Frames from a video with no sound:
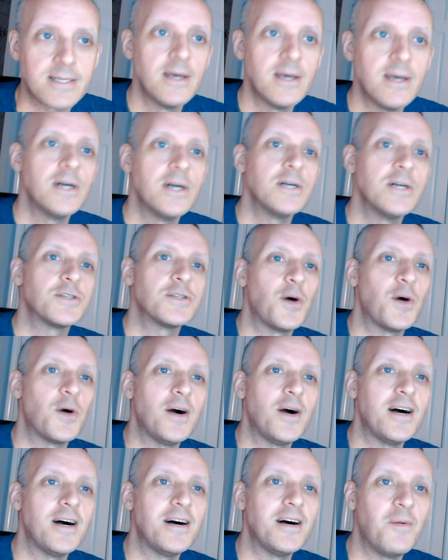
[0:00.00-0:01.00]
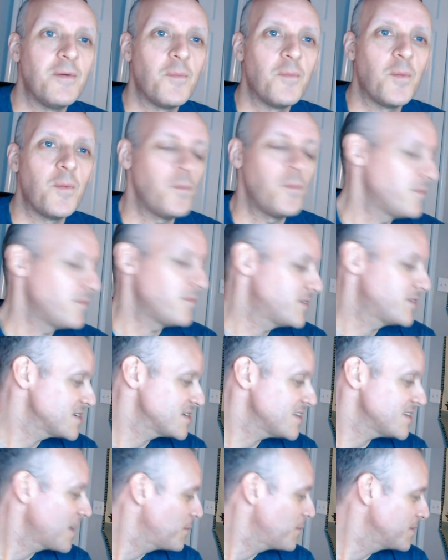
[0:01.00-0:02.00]
So uh, just
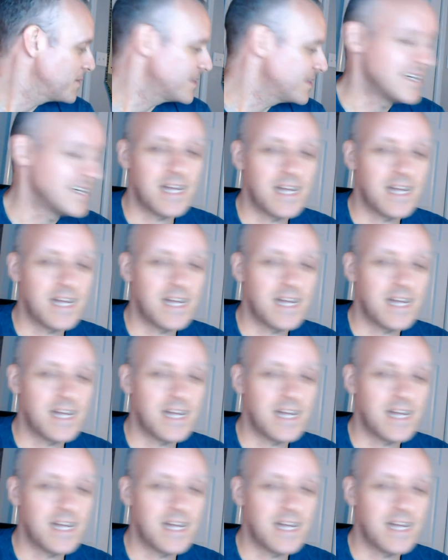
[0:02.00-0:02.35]
like with this,